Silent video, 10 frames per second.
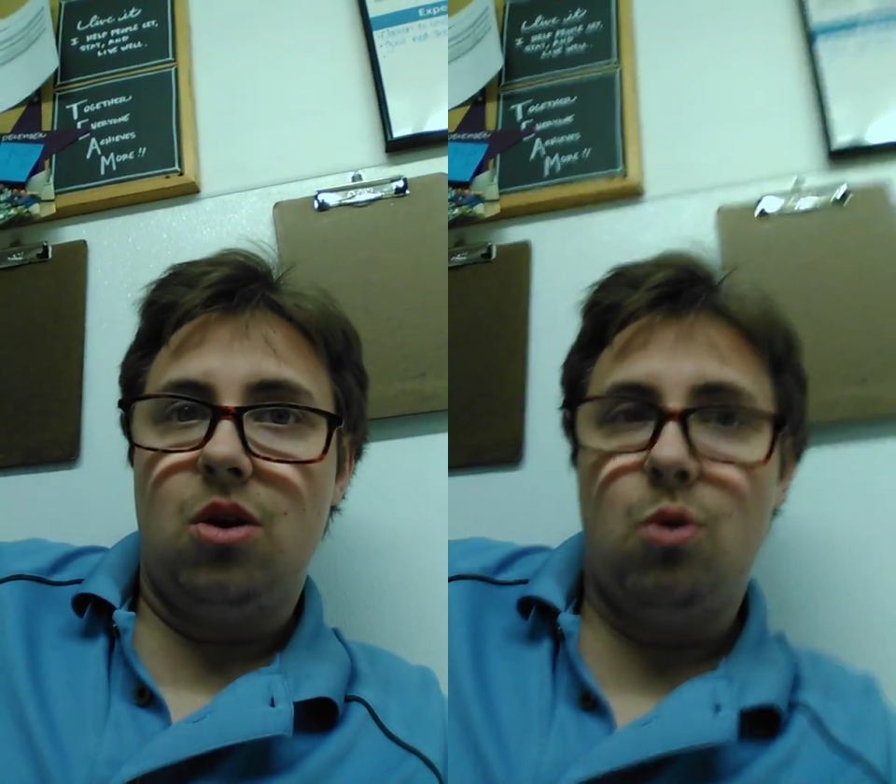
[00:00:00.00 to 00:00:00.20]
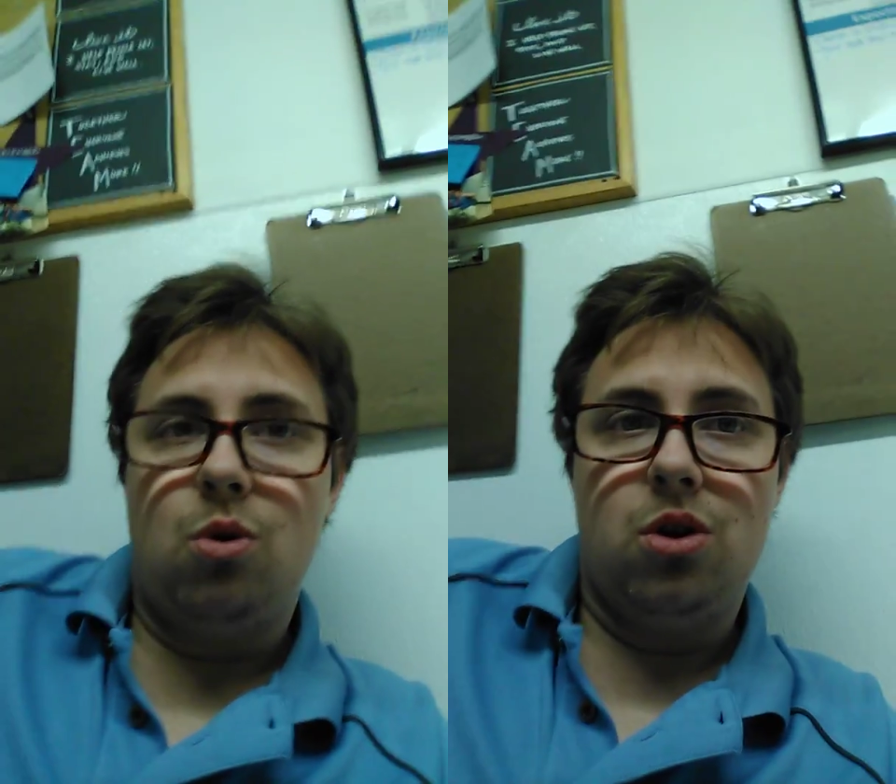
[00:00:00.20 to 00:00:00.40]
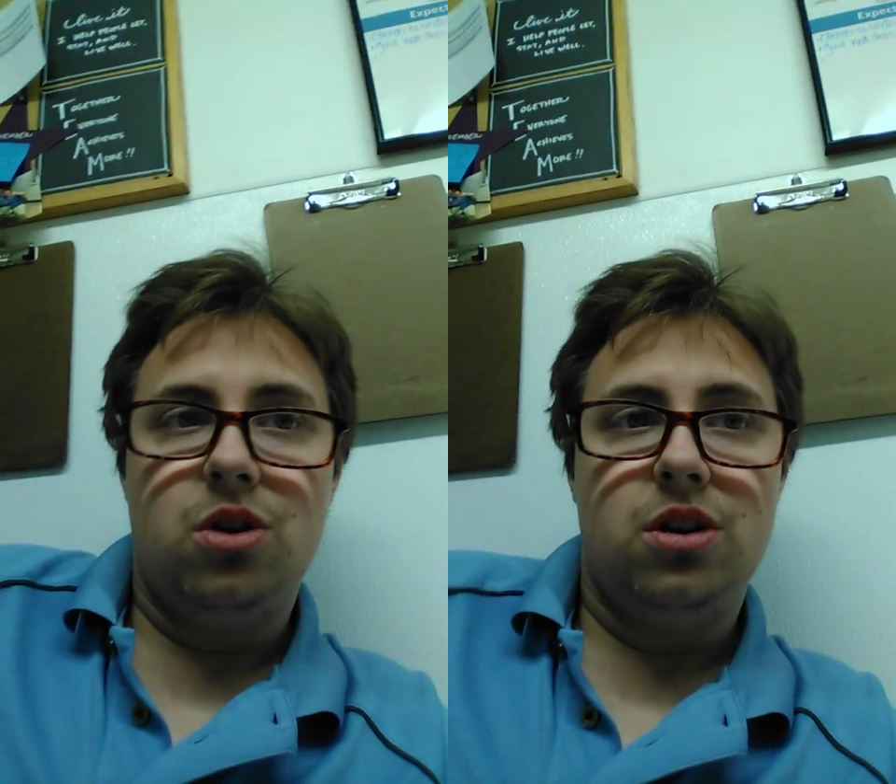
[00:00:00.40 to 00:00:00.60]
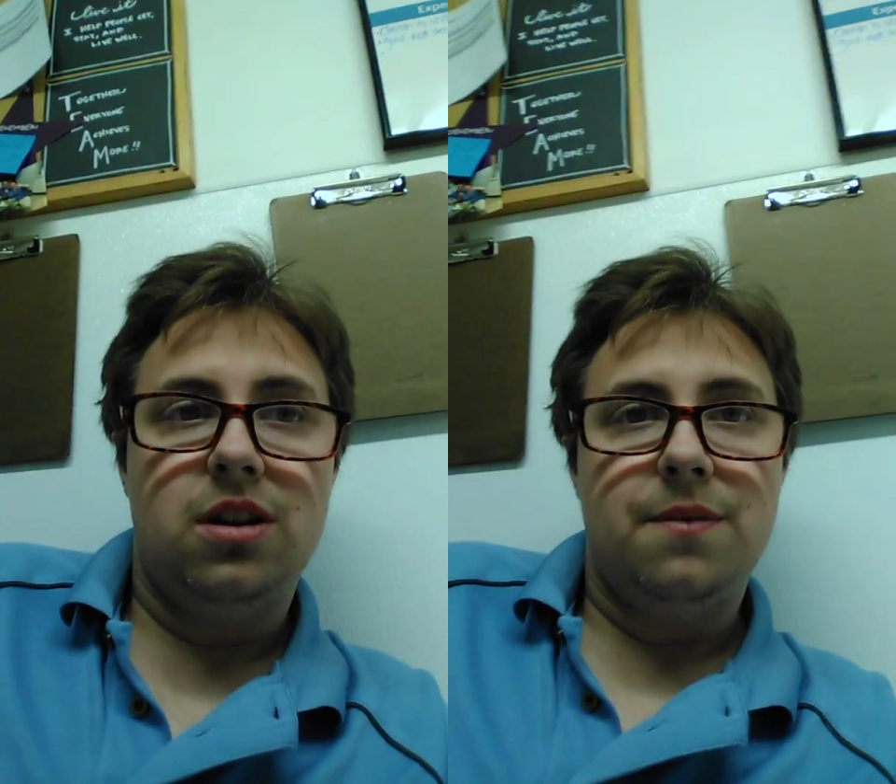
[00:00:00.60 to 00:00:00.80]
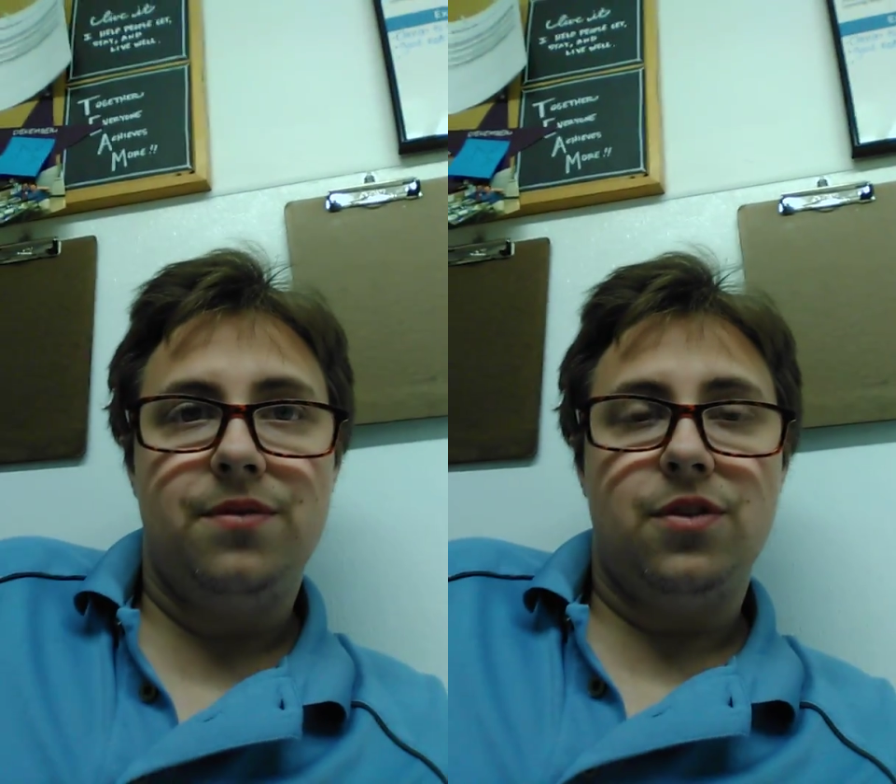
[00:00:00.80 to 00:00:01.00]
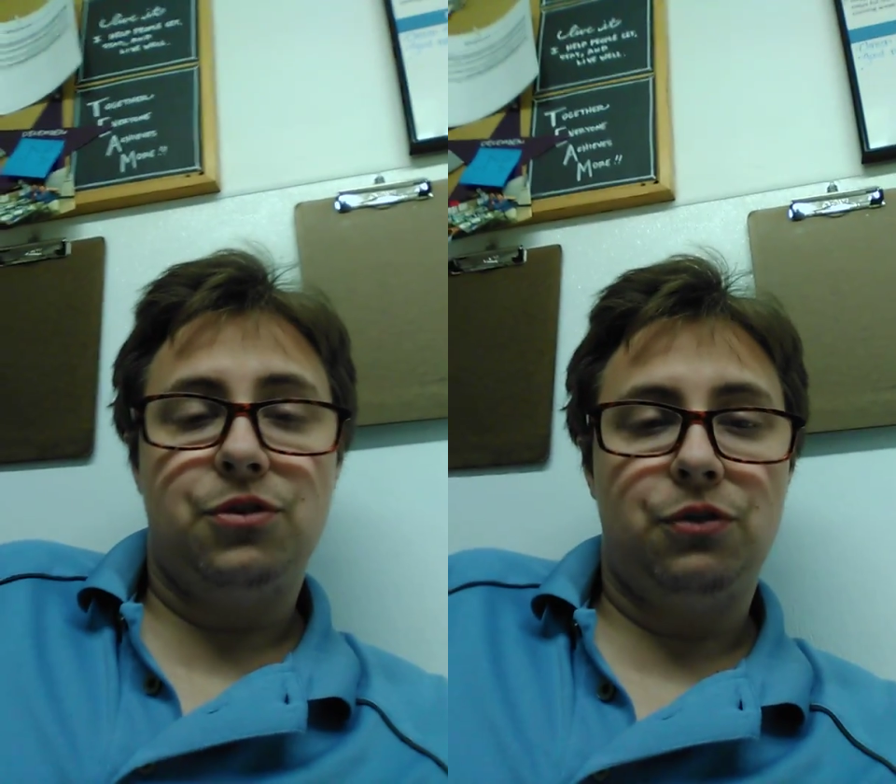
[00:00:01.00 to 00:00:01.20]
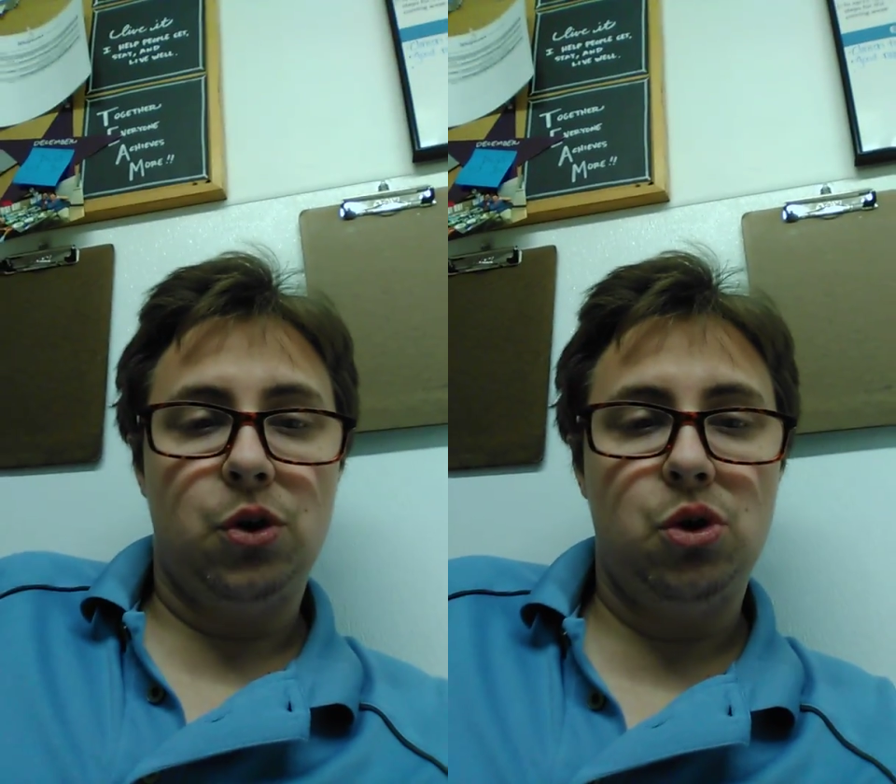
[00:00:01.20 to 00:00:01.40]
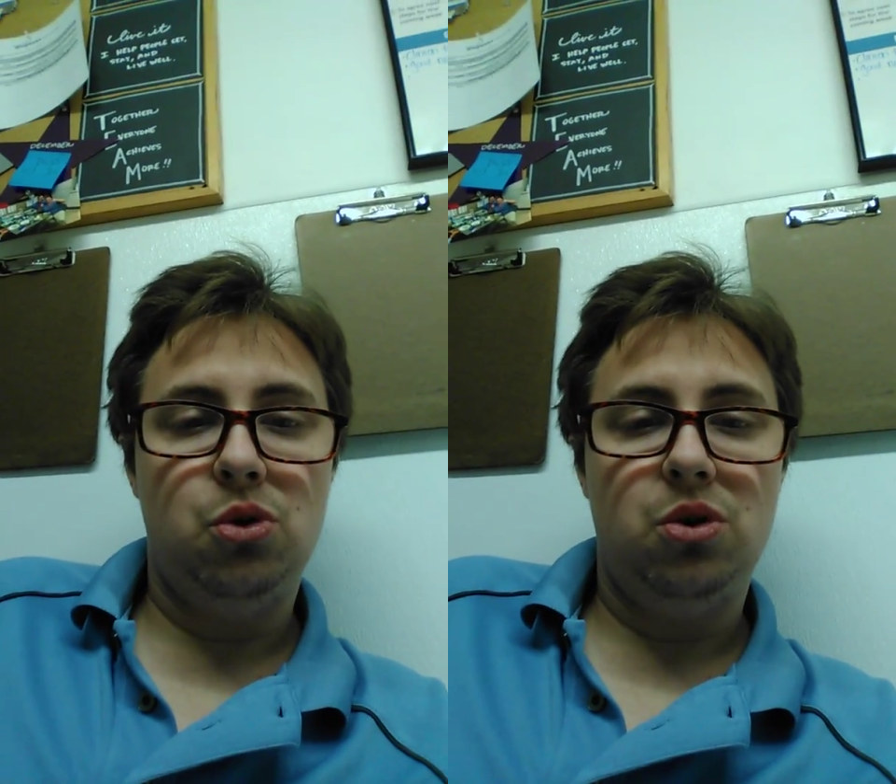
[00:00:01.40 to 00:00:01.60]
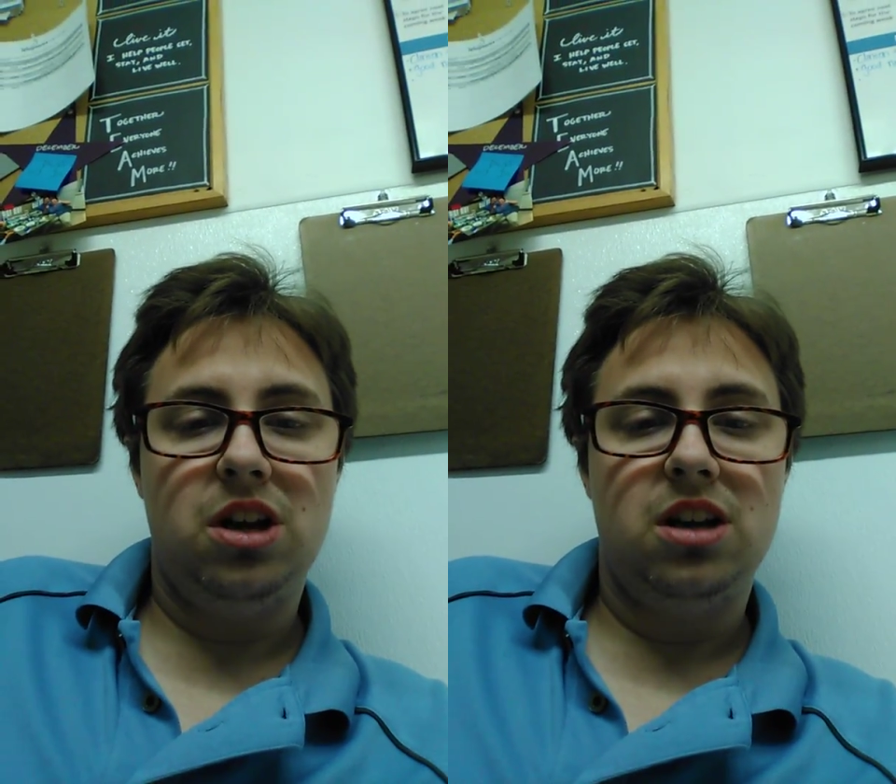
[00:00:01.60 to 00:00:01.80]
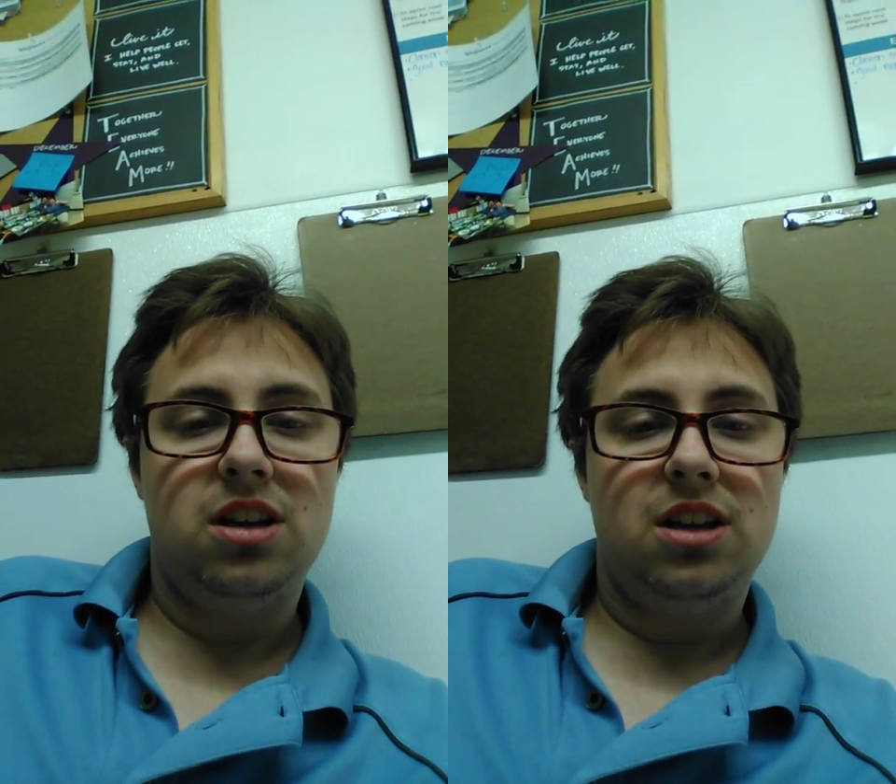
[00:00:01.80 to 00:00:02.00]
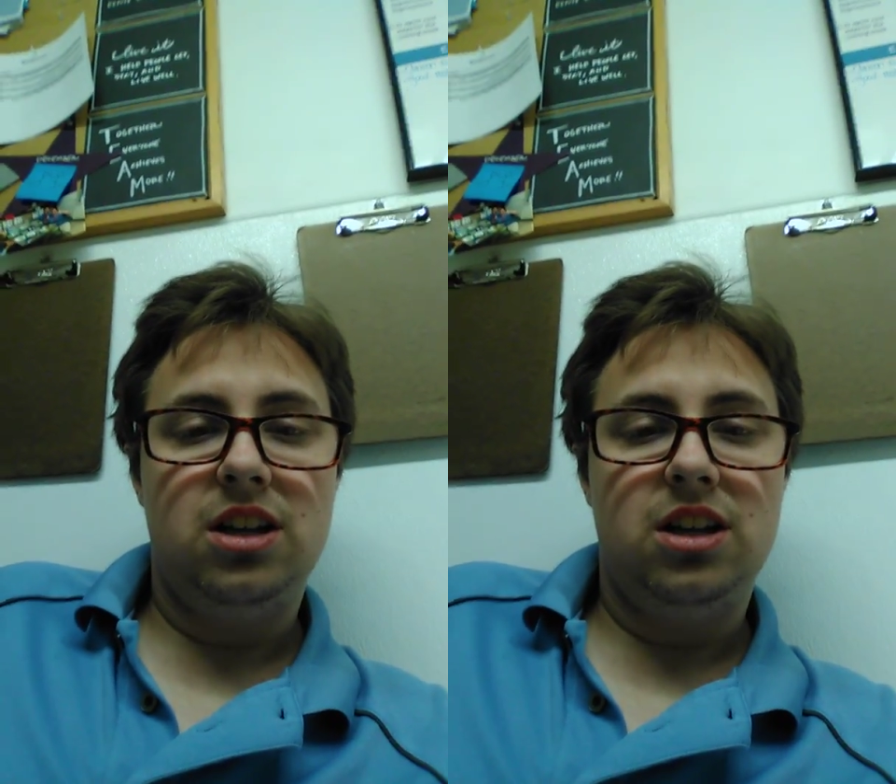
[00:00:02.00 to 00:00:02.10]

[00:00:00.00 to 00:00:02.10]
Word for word: or food,